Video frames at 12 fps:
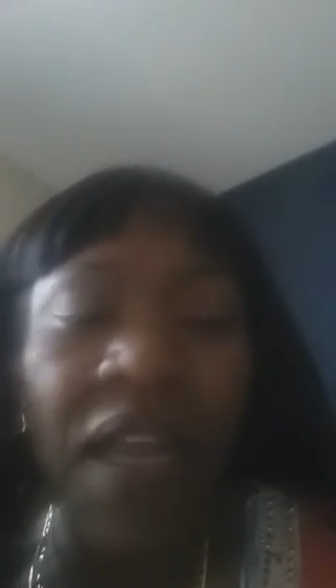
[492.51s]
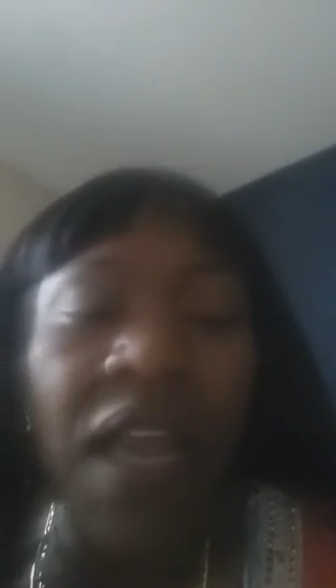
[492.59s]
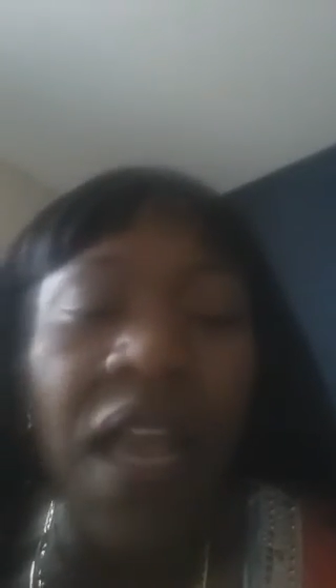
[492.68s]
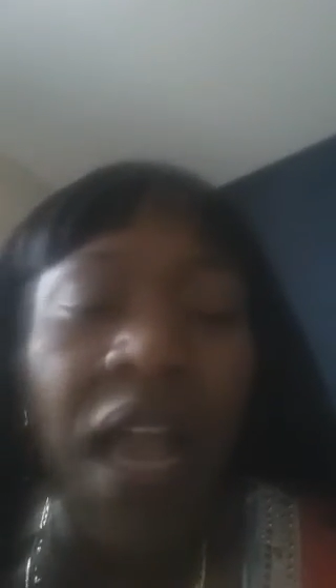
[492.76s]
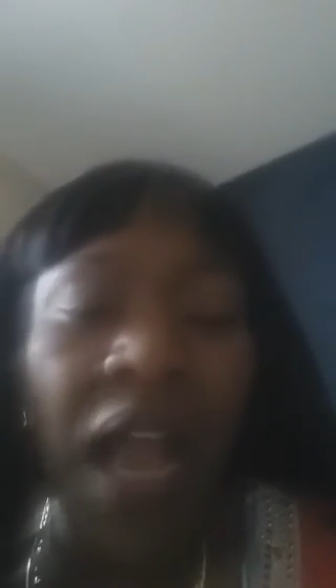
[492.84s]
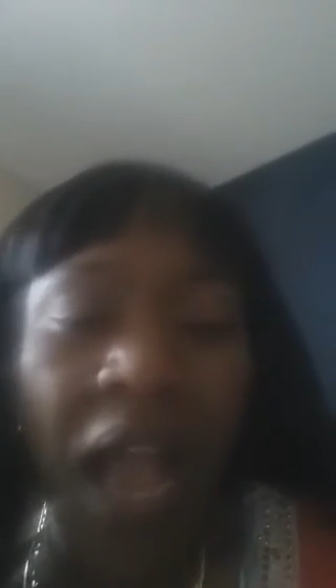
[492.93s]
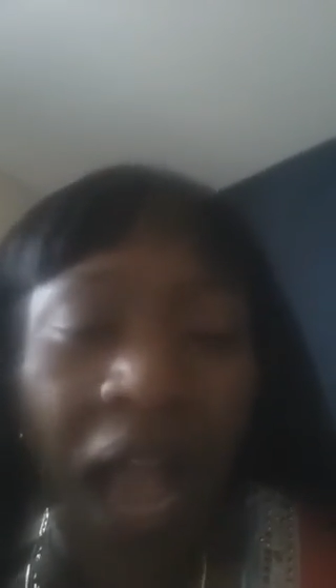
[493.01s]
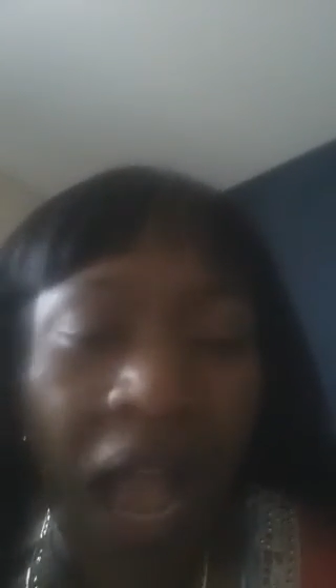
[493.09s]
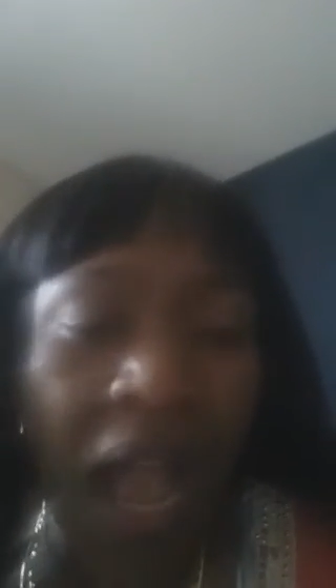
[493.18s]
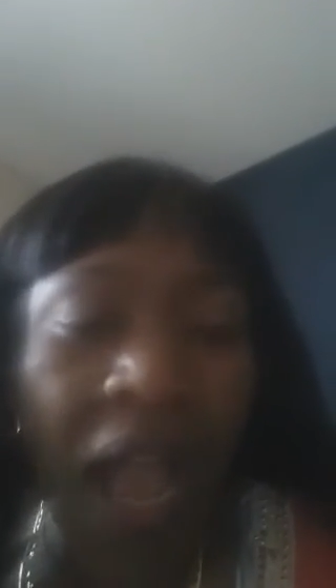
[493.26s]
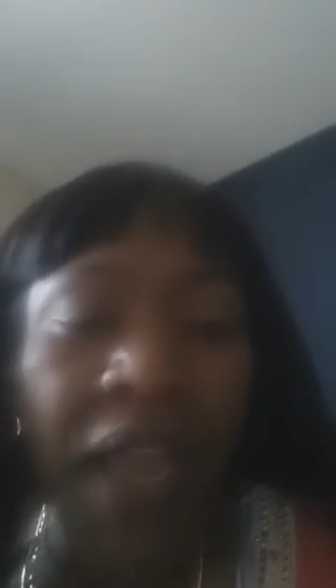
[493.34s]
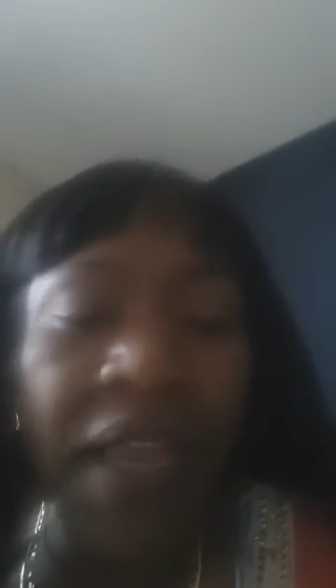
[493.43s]

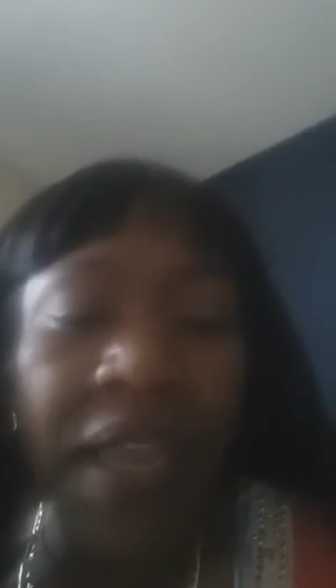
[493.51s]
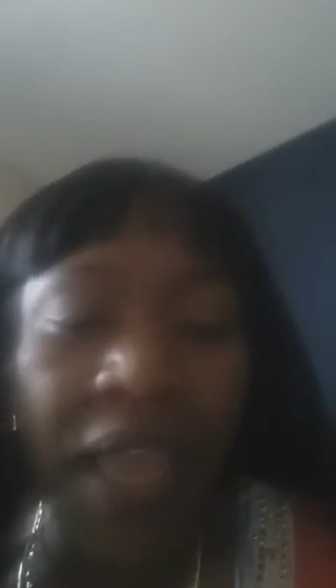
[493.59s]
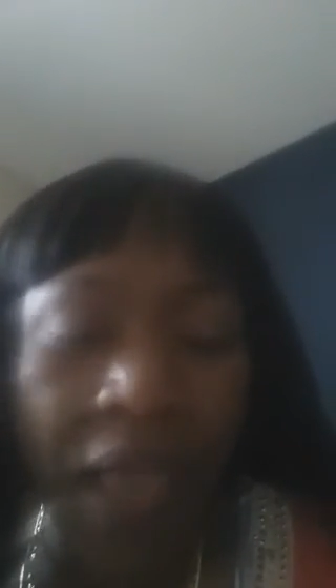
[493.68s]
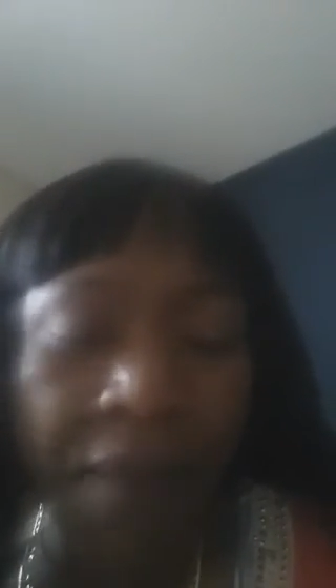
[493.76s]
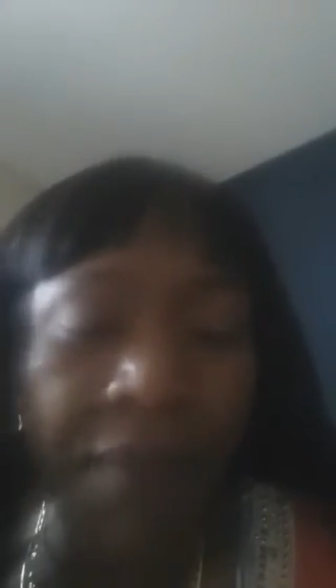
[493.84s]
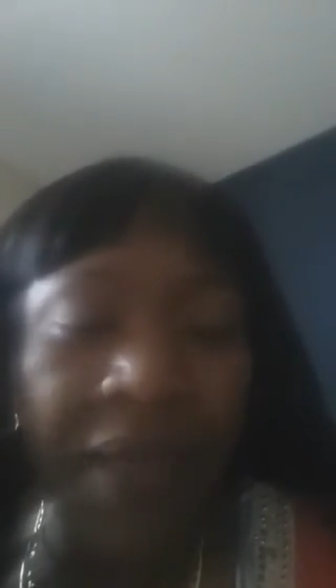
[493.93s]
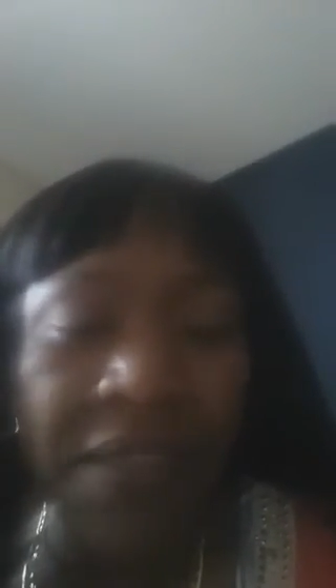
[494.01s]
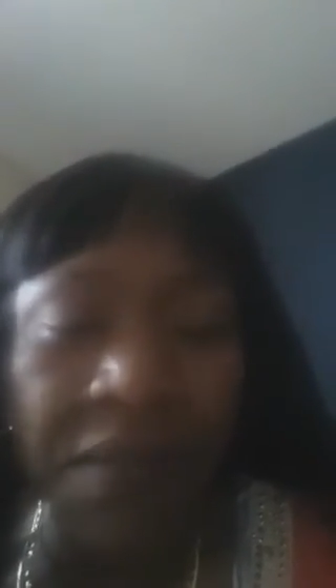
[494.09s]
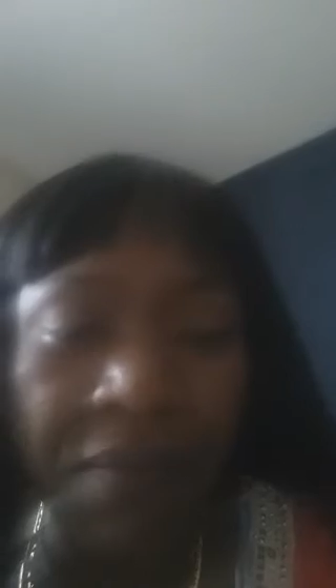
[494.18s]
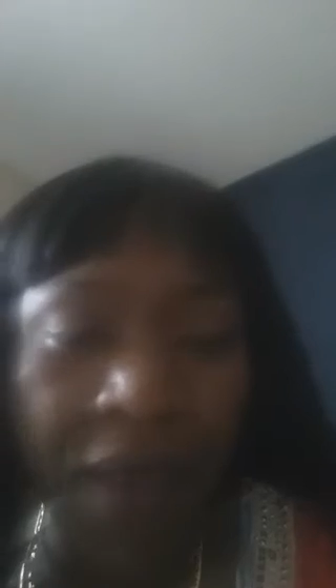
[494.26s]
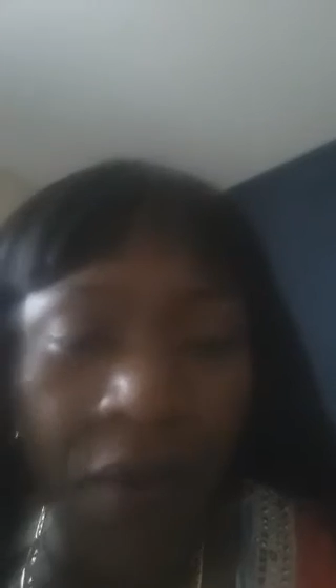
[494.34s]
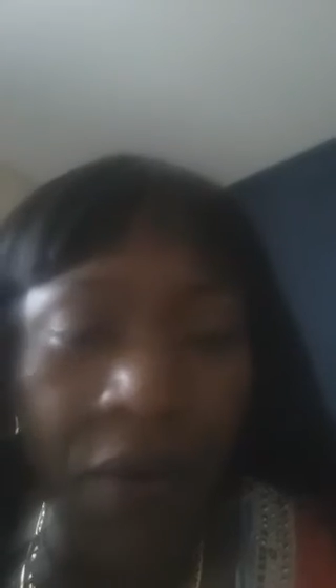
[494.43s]
I am as in Mary.